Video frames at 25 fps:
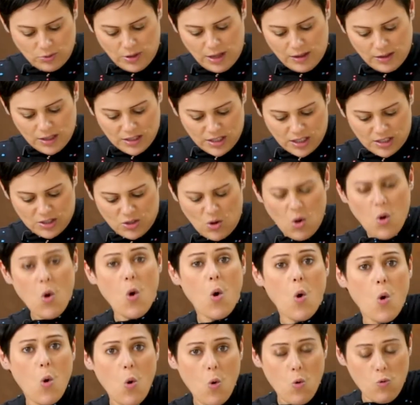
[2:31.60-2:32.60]
that this is
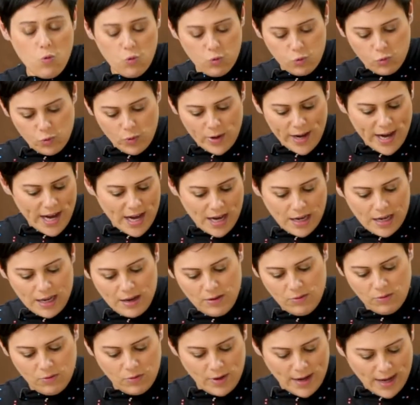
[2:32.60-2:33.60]
all
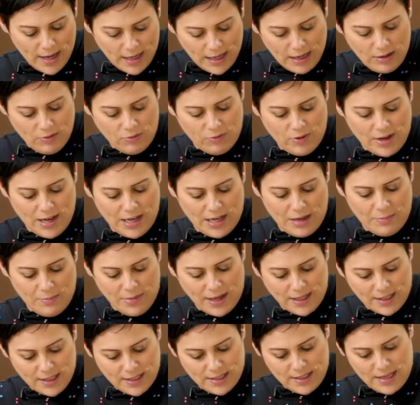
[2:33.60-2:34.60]
really, really, really
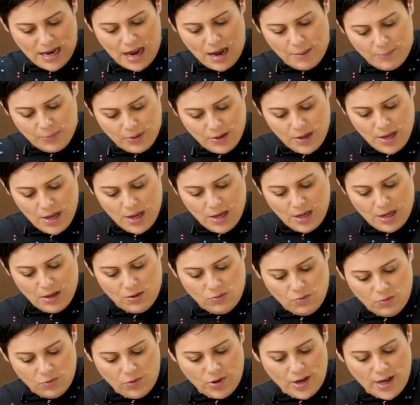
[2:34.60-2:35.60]
mixed up,
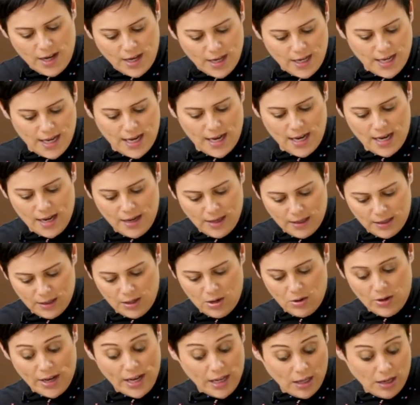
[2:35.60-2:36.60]
really
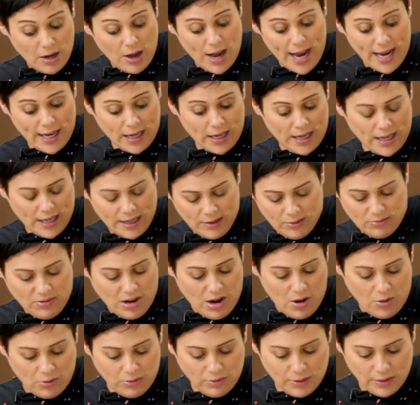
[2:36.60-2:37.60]
looking like,
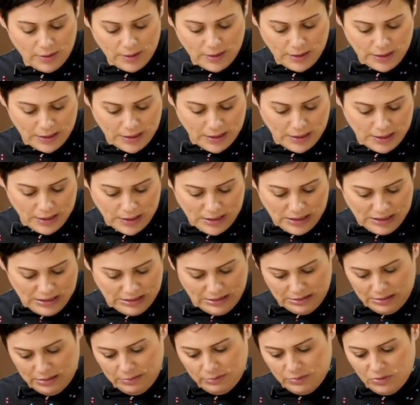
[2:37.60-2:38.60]
well,
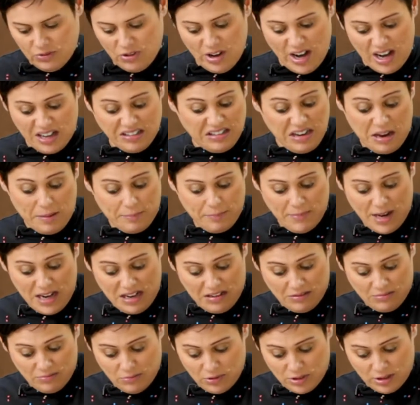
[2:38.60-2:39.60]
ground up
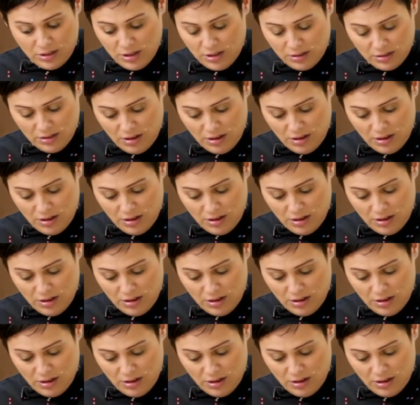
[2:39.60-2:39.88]
meat would look